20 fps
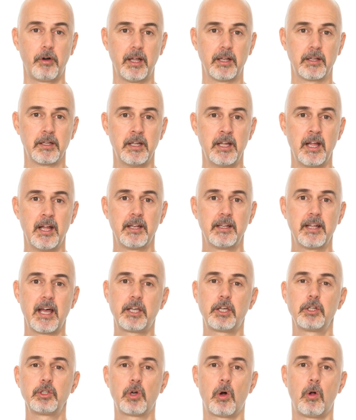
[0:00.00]
for it.
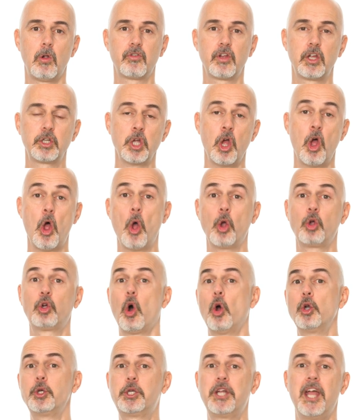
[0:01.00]
Nikon calls it
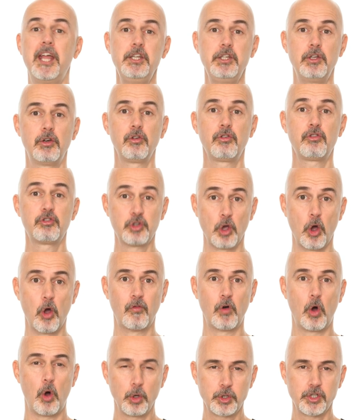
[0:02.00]
continuous
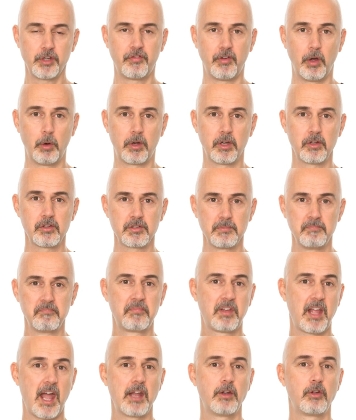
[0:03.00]
servo autofocus.
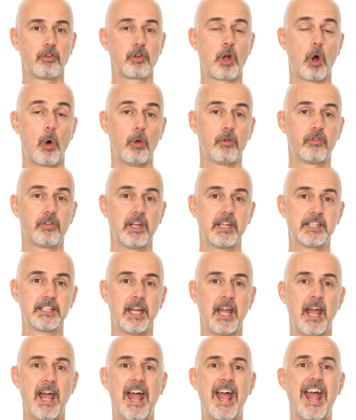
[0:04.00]
Canon calls
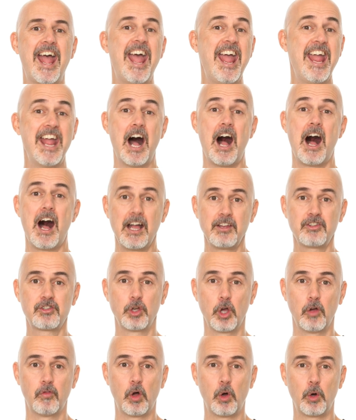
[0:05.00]
it AI
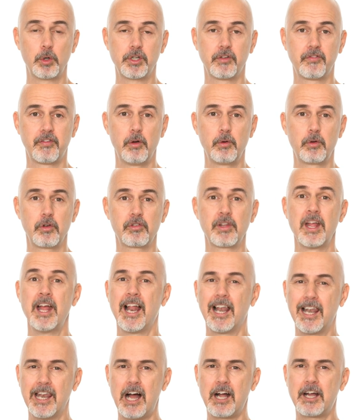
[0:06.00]
Servo autofocus.
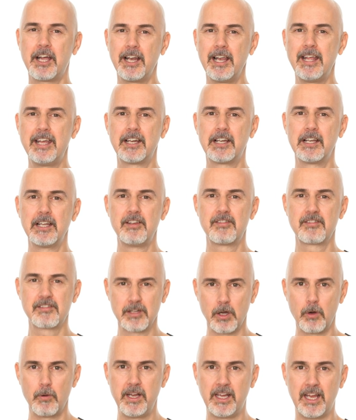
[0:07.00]
Luckily, at
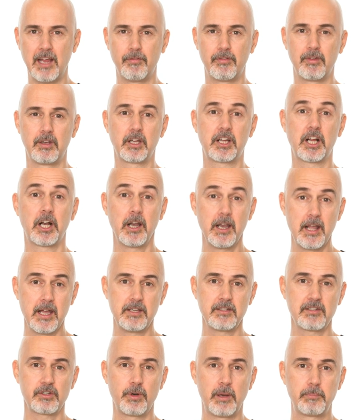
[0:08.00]
least Sony gives it a
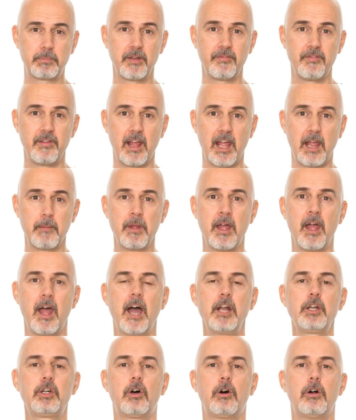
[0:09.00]
clear descriptive name
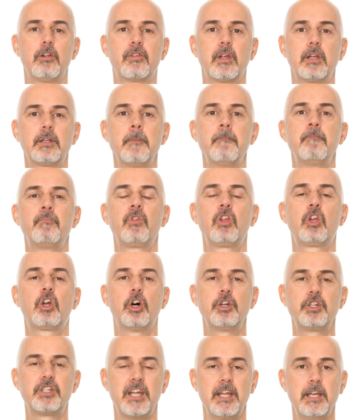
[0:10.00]
and calls it
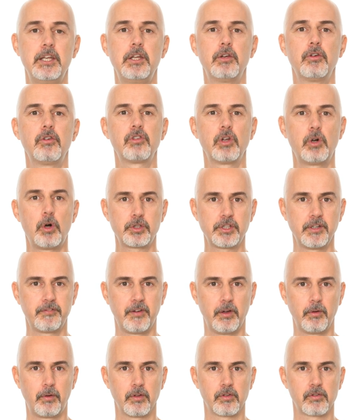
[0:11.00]
continuous
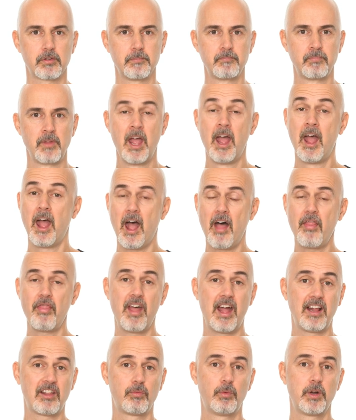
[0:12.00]
autofocus. And
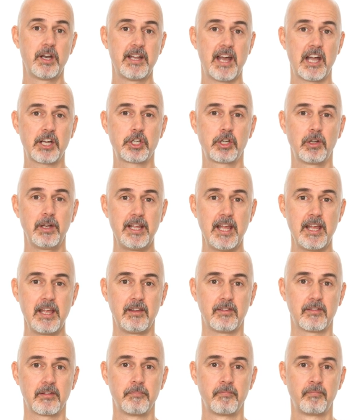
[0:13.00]
that's what it actually
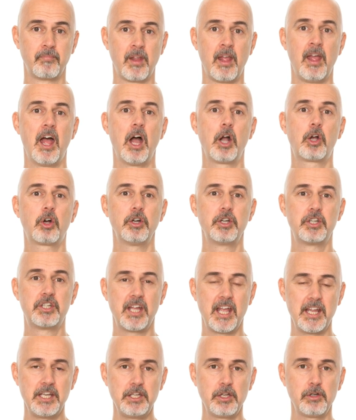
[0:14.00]
is a
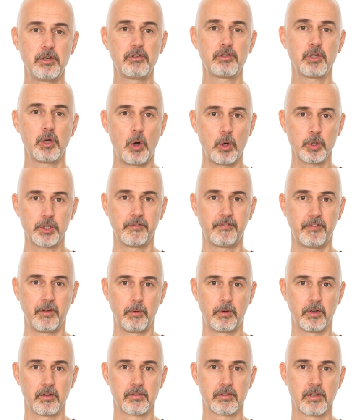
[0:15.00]
continuous
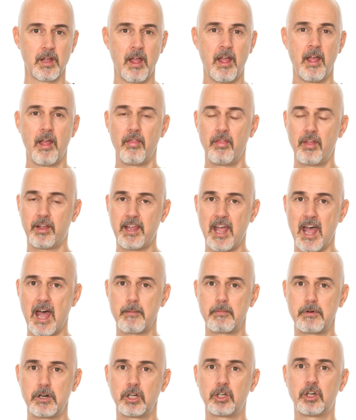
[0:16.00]
autofocus. The
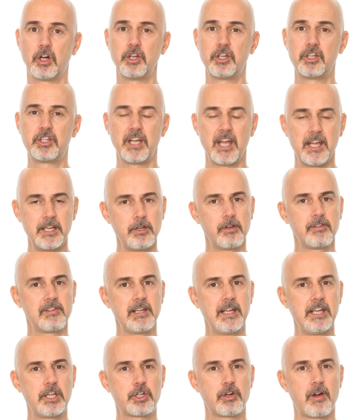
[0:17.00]
camera
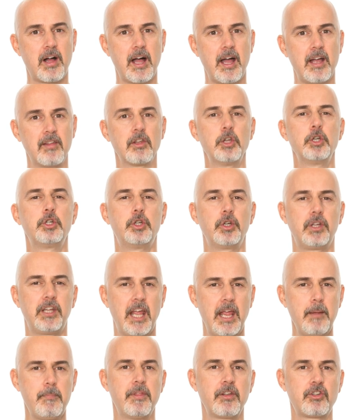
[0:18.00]
continuously tries to
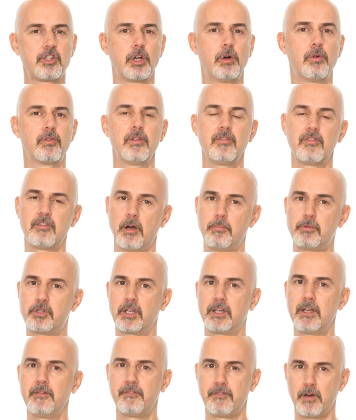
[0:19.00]
keep the chosen
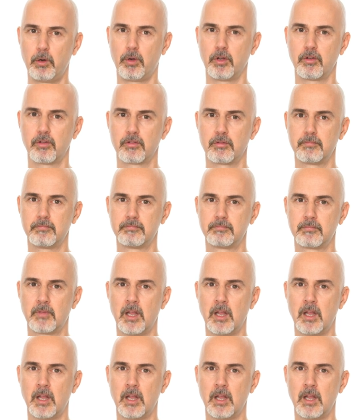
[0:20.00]
subject in focus.